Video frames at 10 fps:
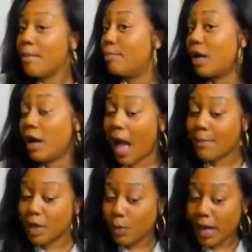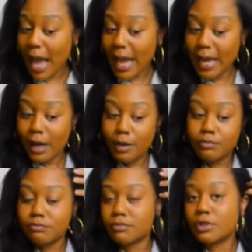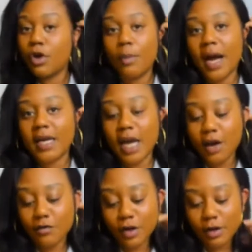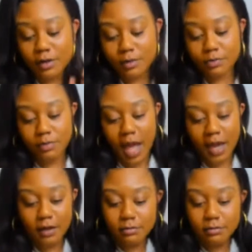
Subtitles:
But I mean, when I am, nobody ever like